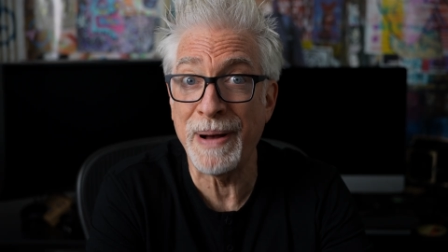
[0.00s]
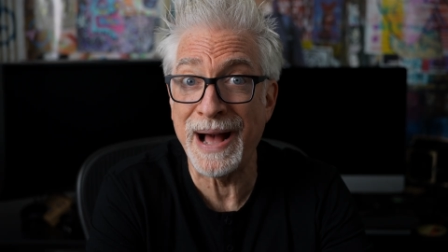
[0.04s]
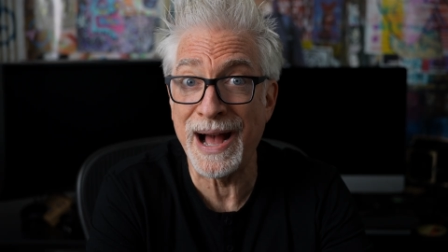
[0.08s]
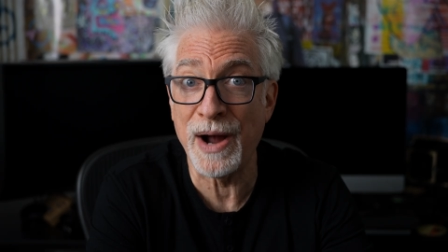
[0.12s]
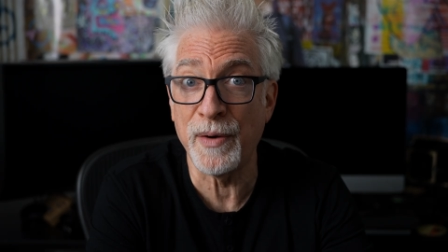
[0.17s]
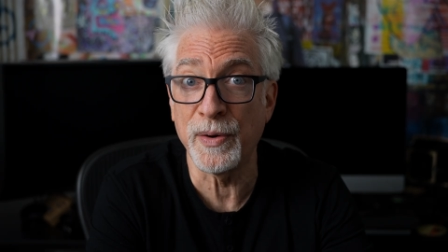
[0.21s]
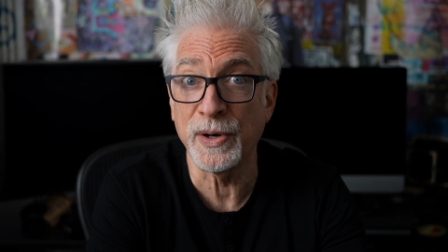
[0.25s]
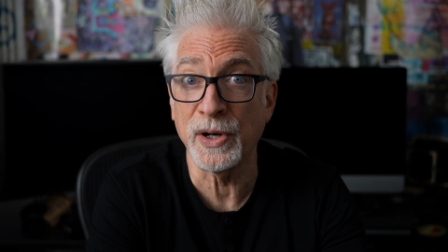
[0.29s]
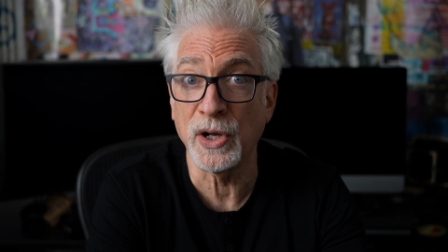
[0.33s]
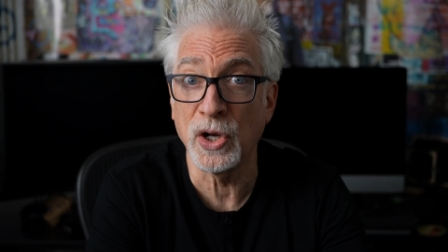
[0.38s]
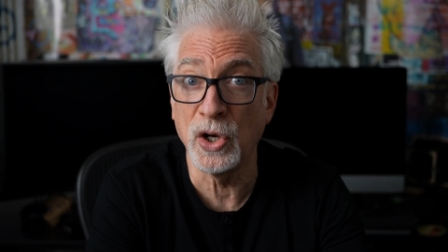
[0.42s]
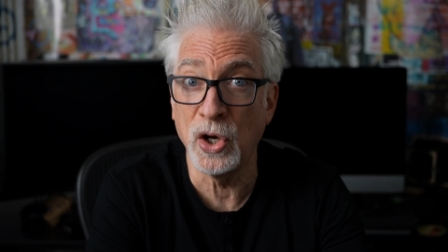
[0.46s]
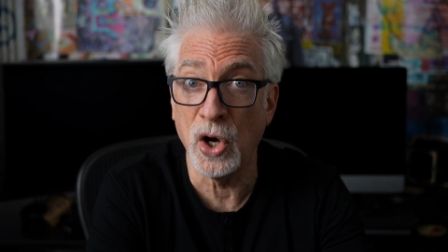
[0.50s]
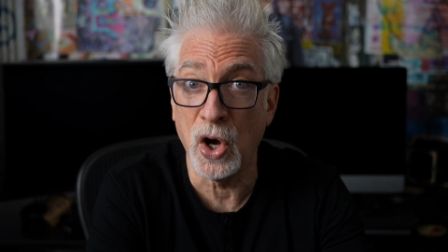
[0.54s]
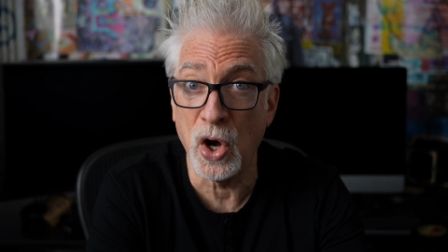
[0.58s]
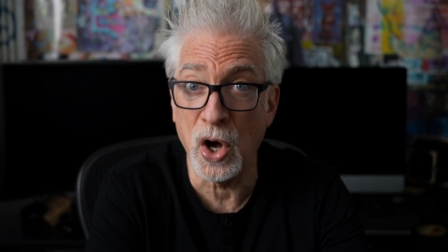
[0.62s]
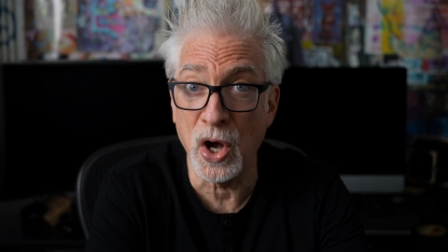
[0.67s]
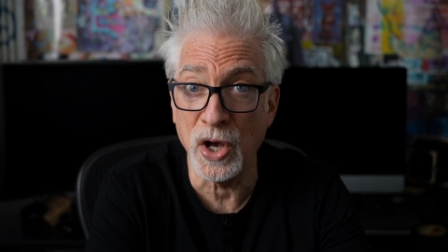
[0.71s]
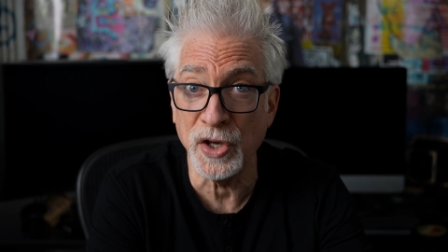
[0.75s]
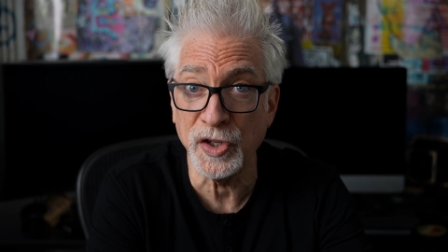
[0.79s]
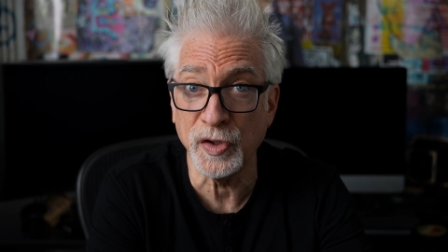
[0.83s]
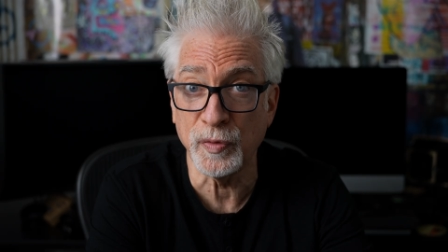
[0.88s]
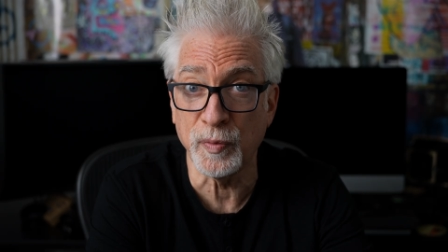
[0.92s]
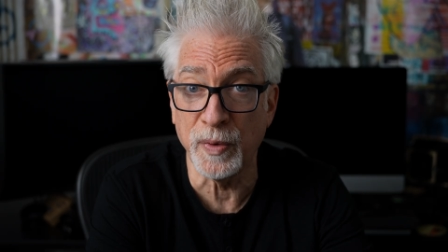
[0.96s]
power to
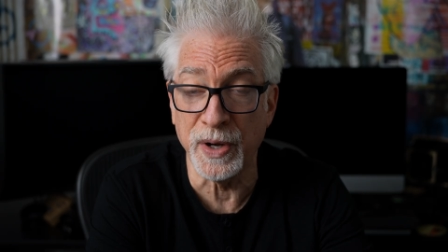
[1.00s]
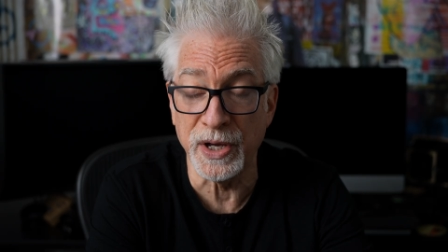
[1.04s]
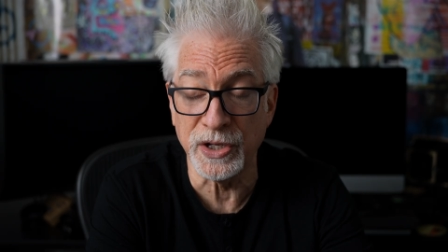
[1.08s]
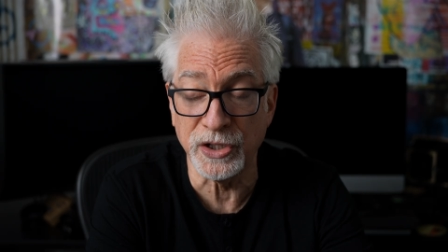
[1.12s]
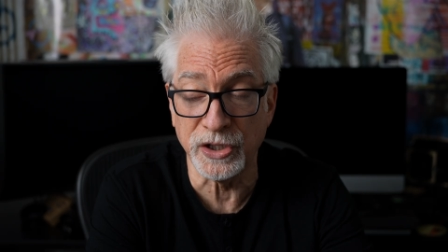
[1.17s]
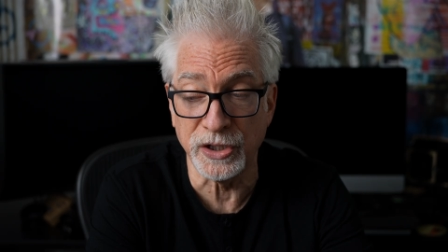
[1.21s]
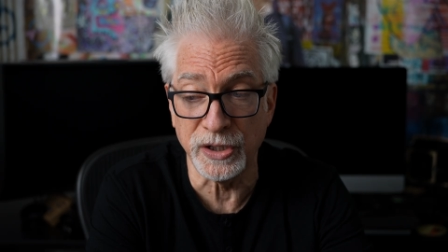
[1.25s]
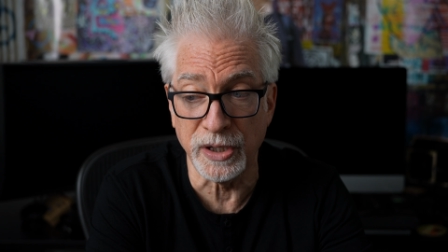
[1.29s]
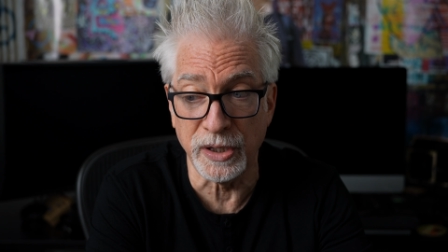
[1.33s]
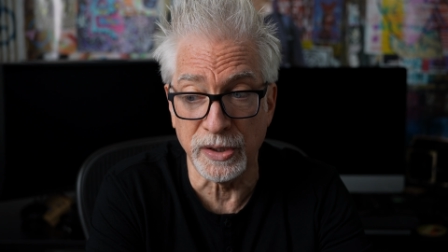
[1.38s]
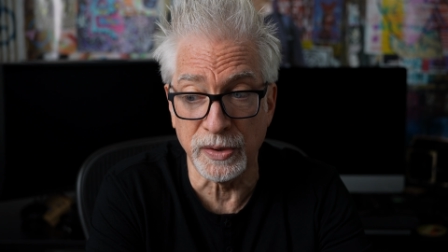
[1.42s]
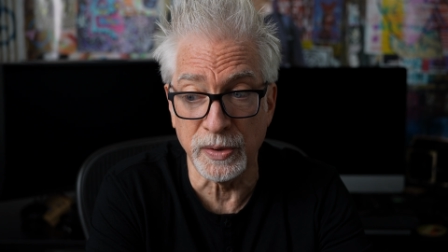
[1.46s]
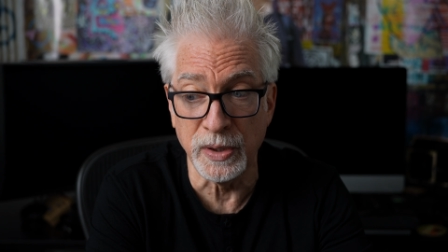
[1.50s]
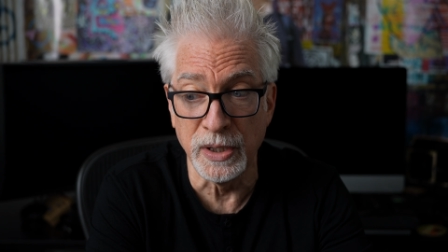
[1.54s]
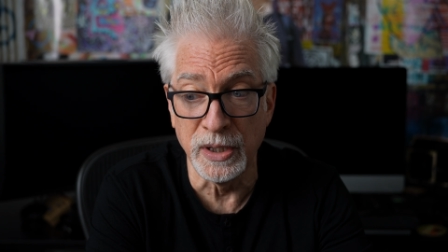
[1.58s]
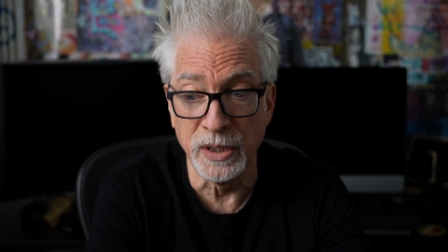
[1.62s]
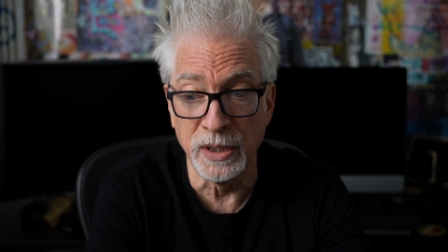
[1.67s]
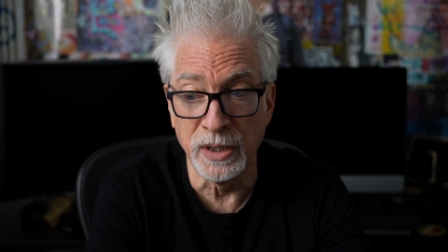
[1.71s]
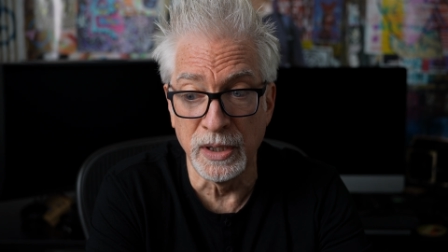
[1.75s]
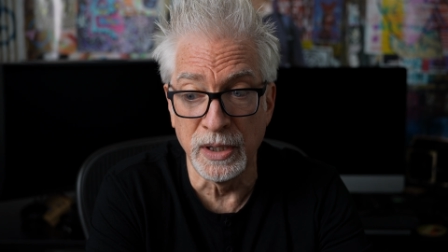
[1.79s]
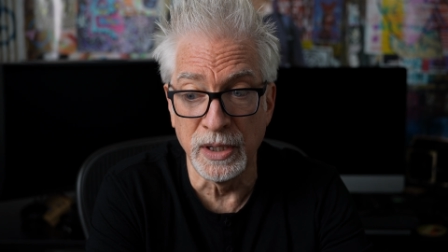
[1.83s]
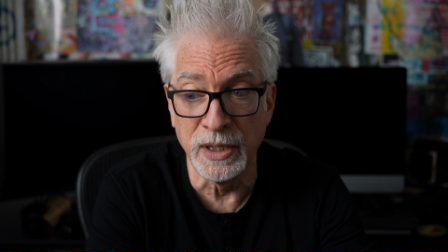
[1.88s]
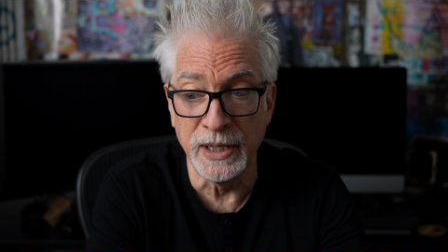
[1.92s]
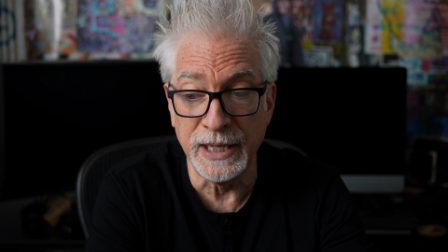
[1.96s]
cost ratio,
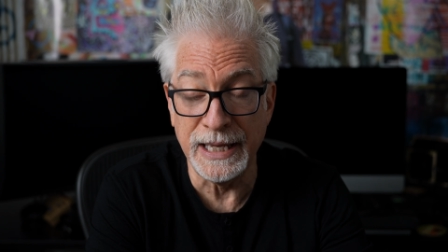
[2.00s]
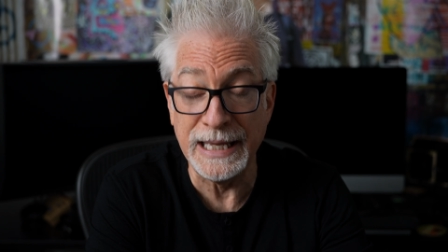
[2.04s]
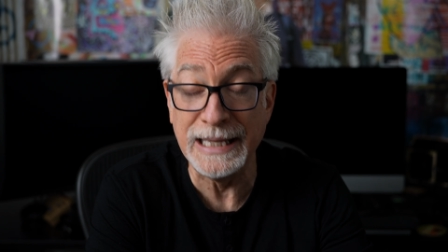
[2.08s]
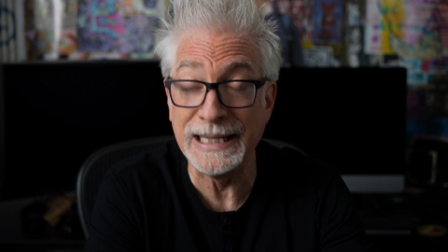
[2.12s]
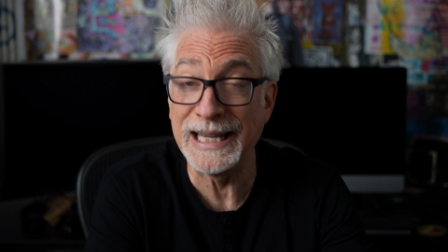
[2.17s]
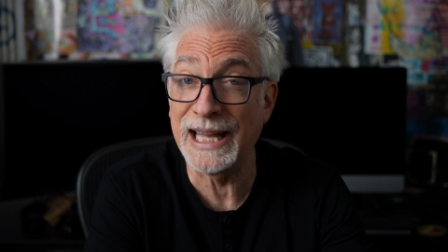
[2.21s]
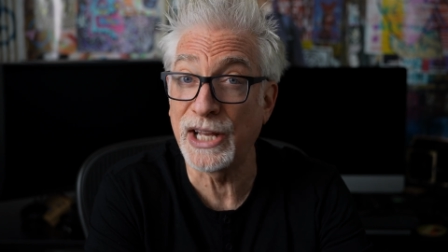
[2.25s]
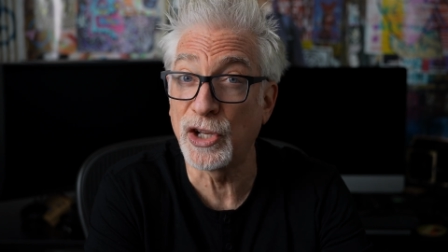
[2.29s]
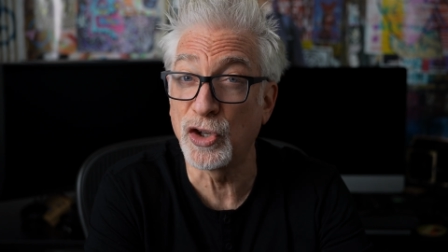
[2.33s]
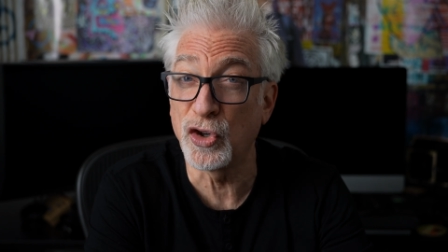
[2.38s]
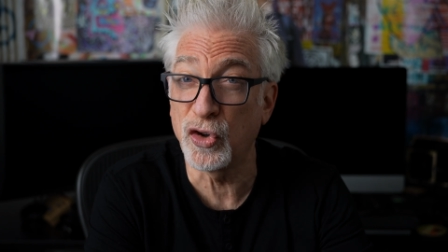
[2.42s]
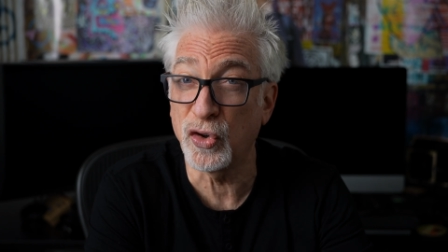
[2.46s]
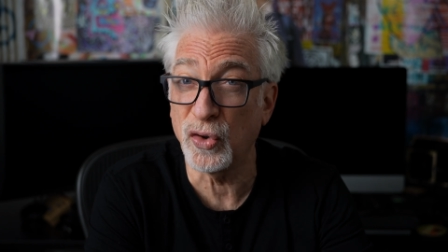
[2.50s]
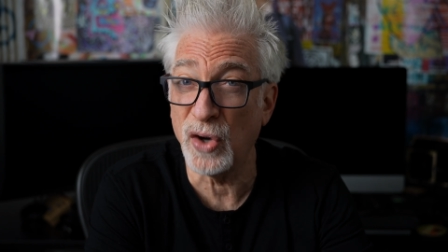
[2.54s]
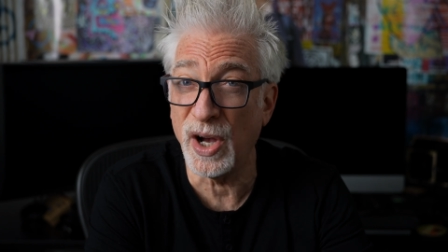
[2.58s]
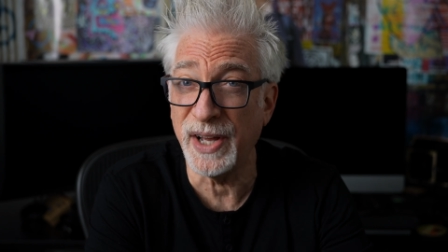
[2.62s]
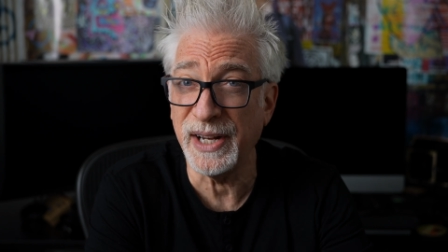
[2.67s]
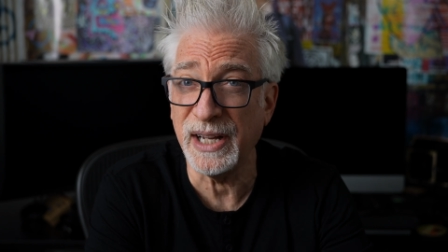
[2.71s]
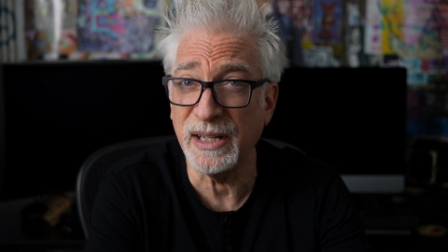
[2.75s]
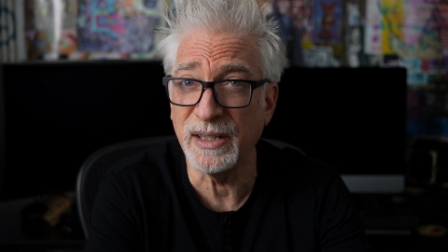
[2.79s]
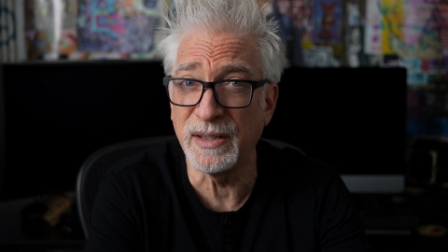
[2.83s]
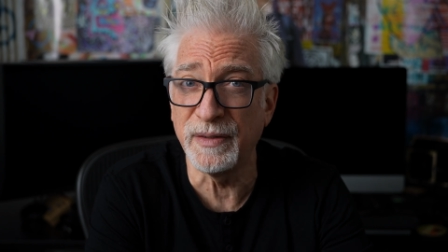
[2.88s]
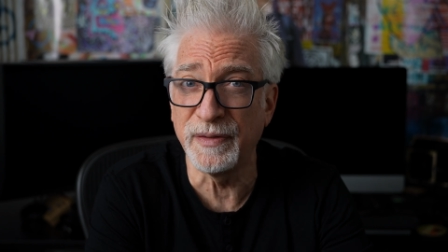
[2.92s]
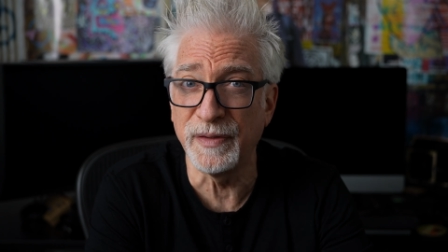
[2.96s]

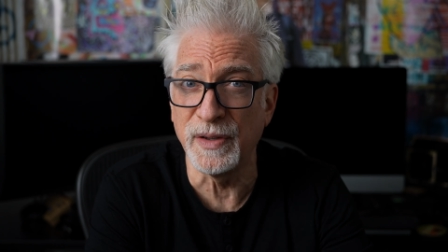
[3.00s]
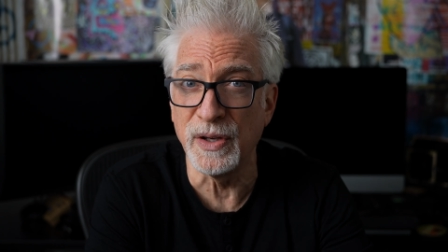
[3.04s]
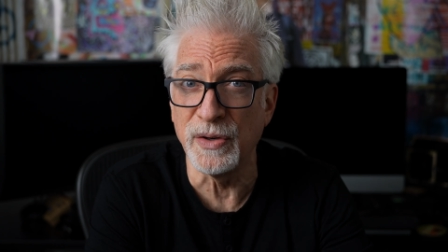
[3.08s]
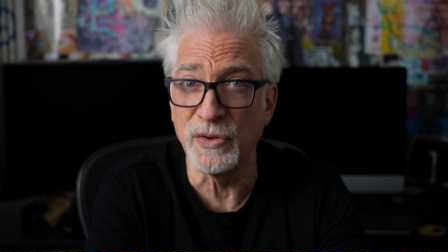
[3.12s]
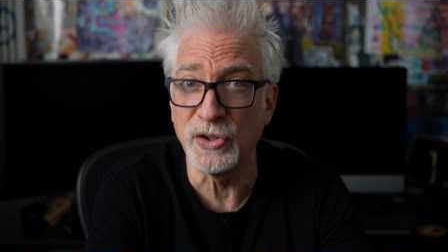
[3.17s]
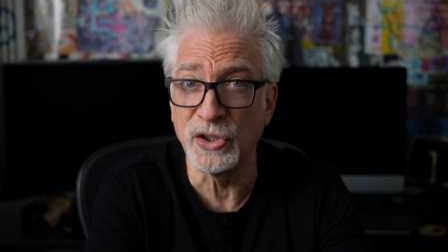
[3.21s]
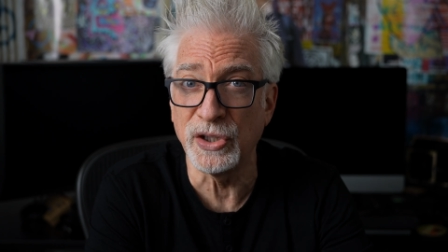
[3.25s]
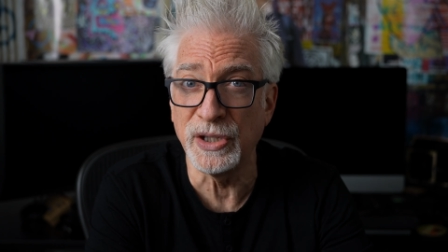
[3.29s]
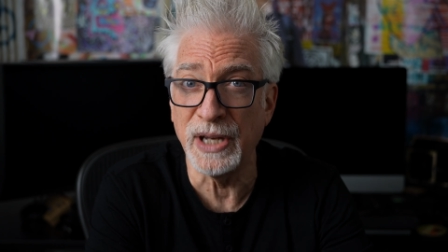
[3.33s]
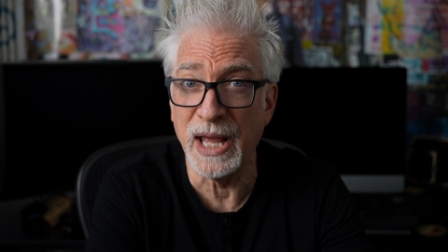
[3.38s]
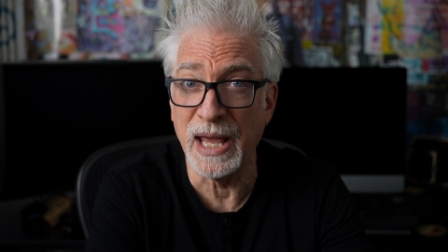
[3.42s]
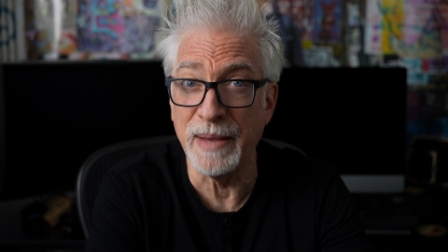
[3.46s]
electronic diffusion,